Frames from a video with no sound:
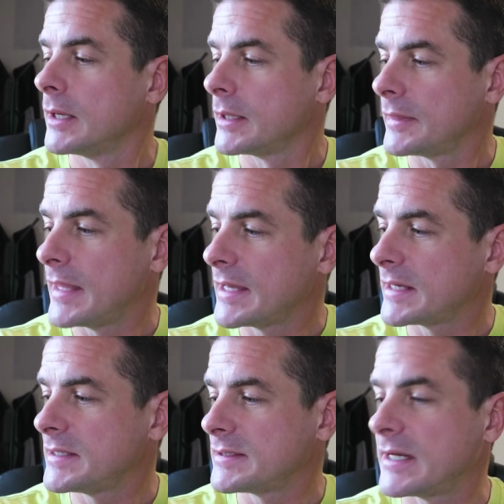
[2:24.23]
Then
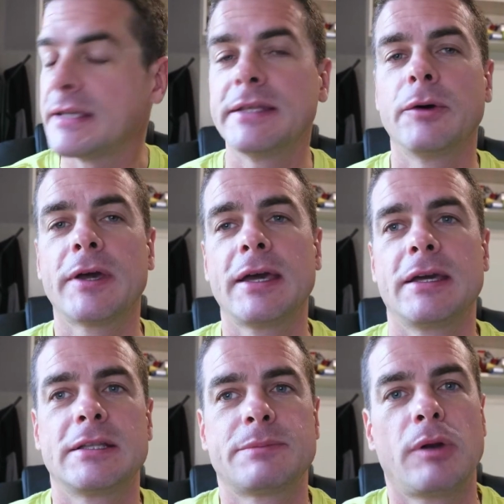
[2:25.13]
I decided,
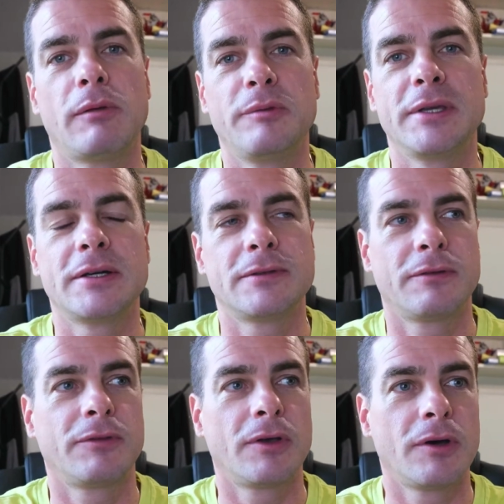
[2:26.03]
okay, it's probably because
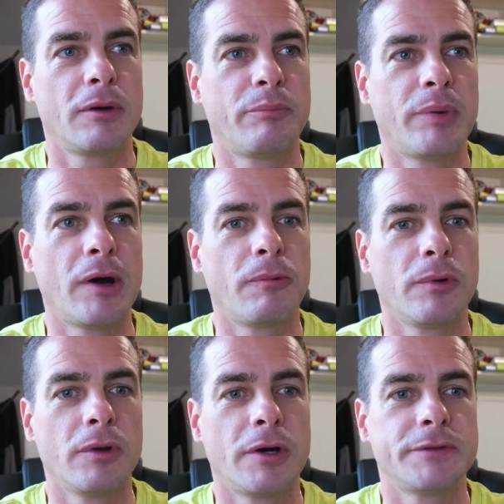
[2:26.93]
of the
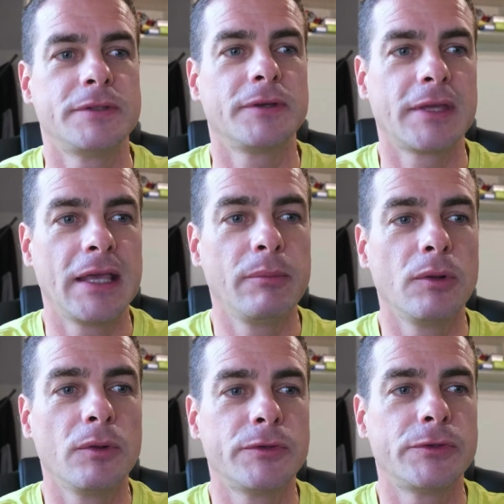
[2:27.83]
power loss in the
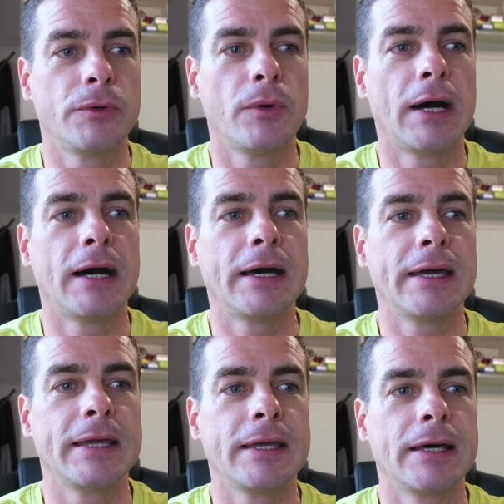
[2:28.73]
cable, so
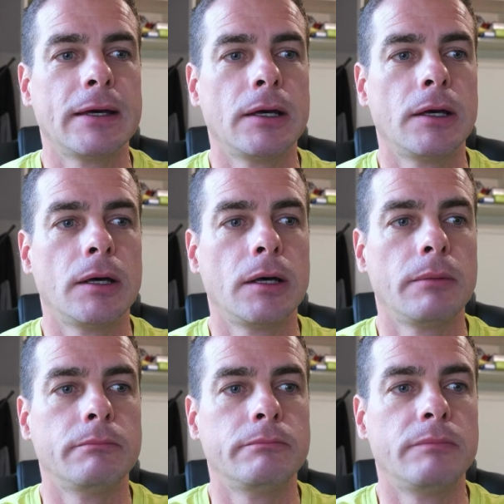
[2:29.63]
I
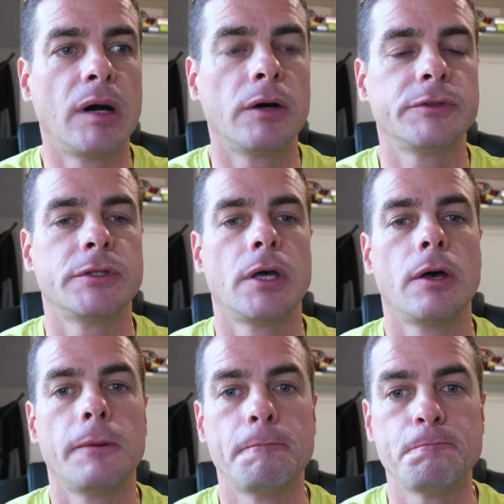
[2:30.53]
bought
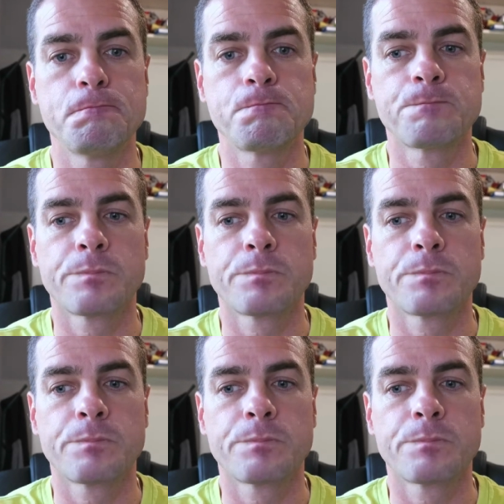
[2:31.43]
an